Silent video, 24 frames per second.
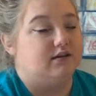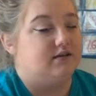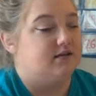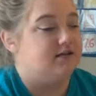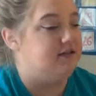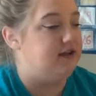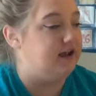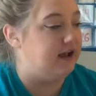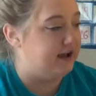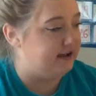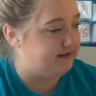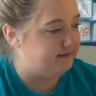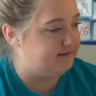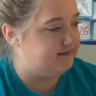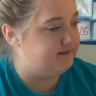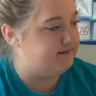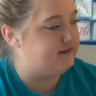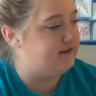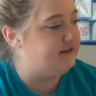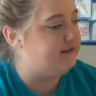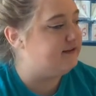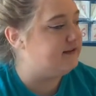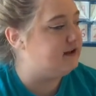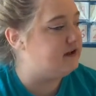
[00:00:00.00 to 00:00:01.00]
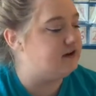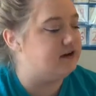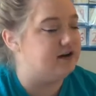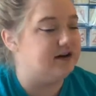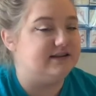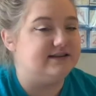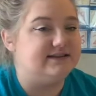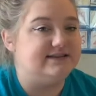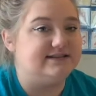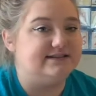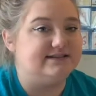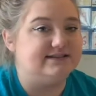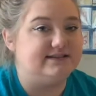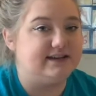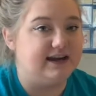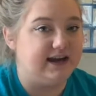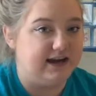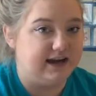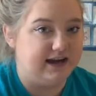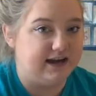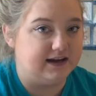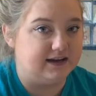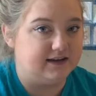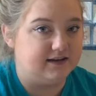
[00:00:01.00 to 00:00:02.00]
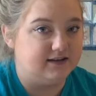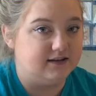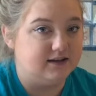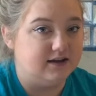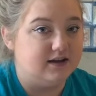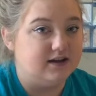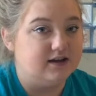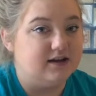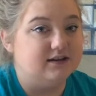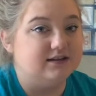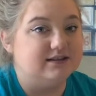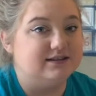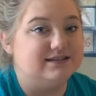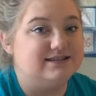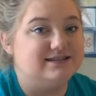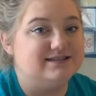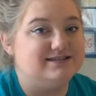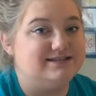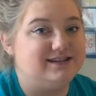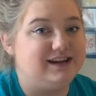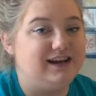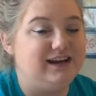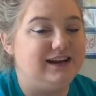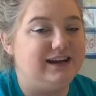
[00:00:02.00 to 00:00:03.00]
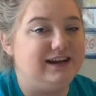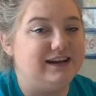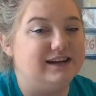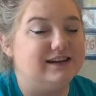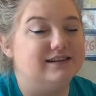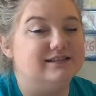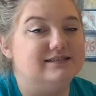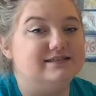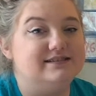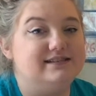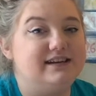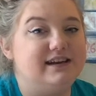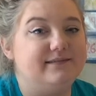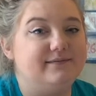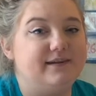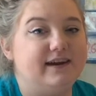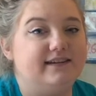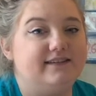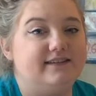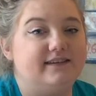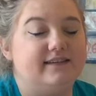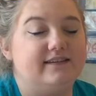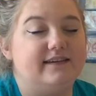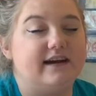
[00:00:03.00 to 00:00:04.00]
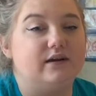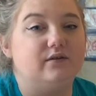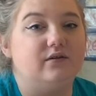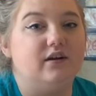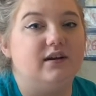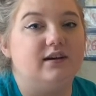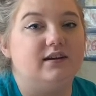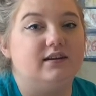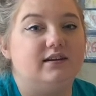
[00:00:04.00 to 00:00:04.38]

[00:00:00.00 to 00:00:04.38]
Yes, this letter is C. C. C makes the sound